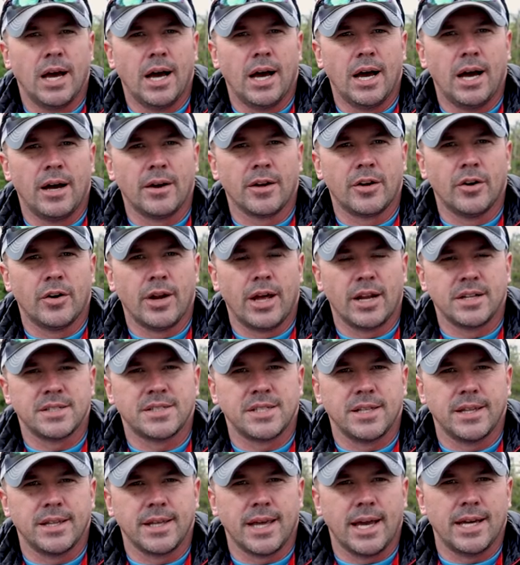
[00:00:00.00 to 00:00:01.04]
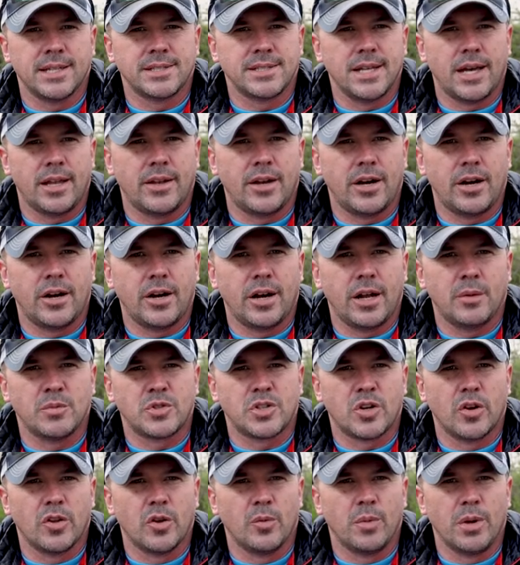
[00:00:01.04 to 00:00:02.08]
Uh, go down and see the guys down there, and I'm
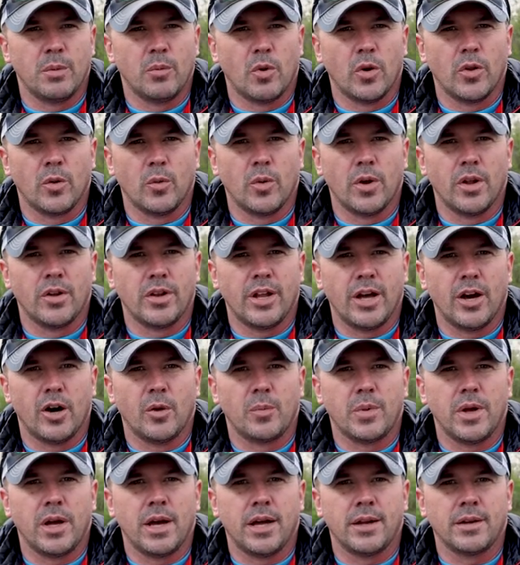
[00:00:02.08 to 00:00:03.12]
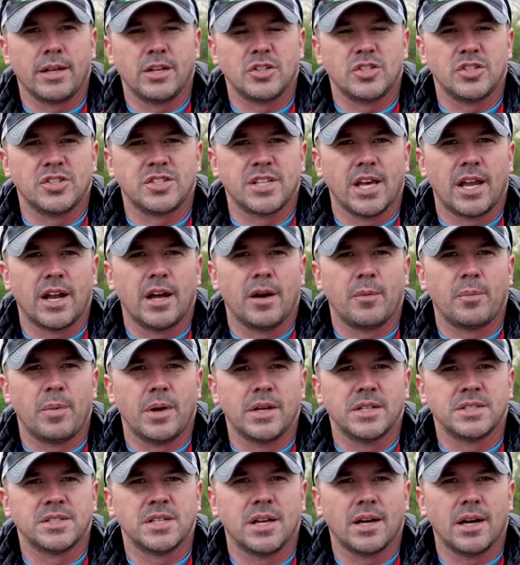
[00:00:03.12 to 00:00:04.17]
sure they'll be more than willing to help you and get you set up
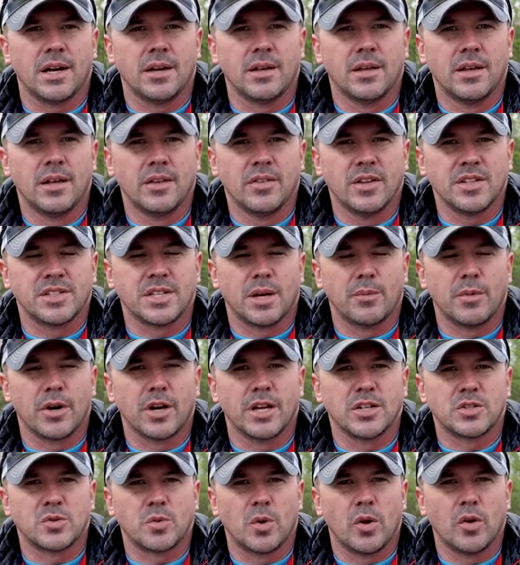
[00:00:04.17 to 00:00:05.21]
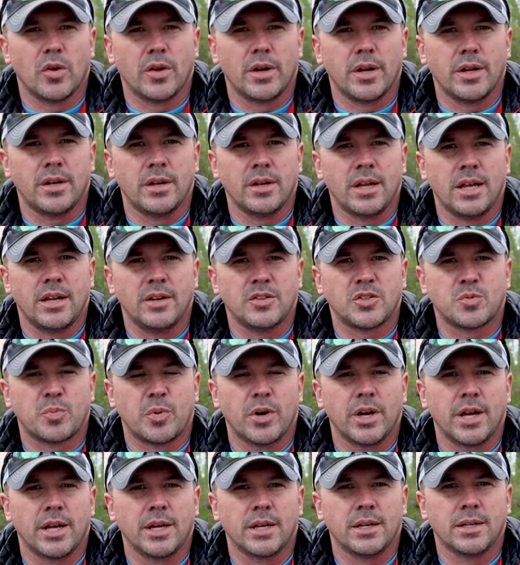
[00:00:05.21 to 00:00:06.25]
as uh, the summer gets rolling and, and
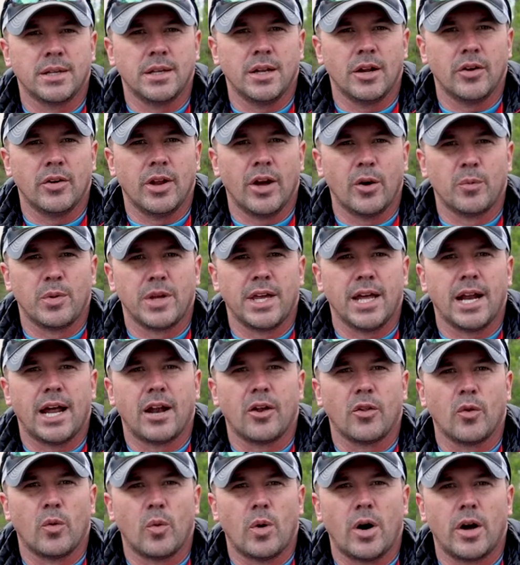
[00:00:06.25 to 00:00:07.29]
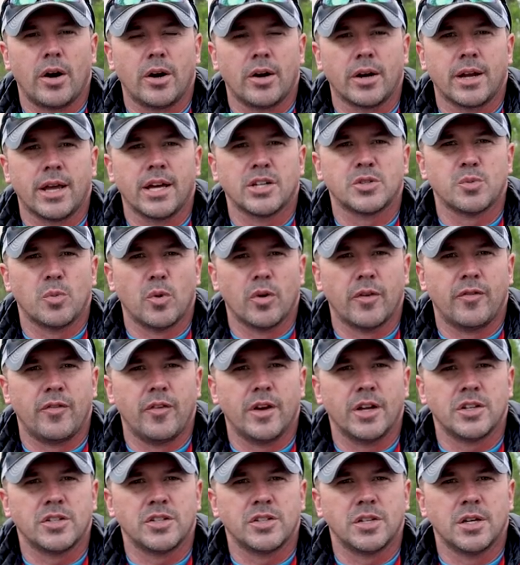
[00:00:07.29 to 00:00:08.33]
spring, you know, and help you get out on the water and catch more
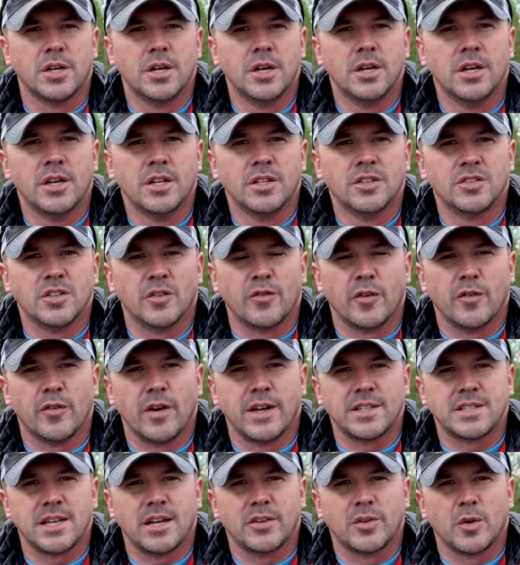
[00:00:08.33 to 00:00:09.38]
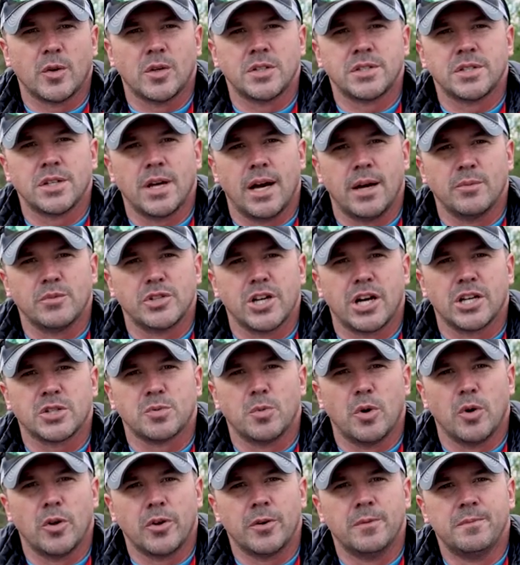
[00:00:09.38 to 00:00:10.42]
fish. So for Vance Outdoors, I'm Josh
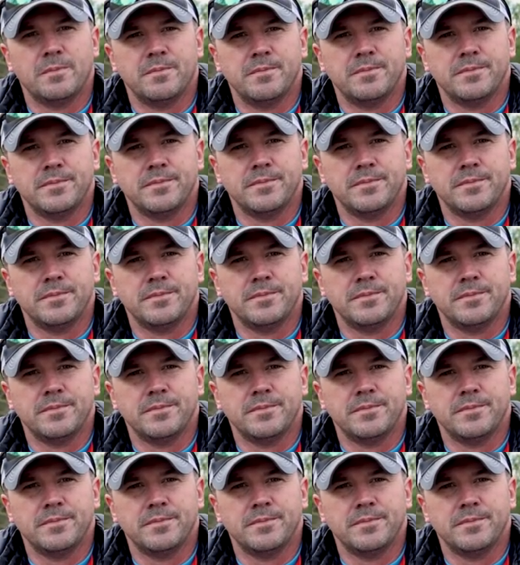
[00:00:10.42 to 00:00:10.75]
Mohler.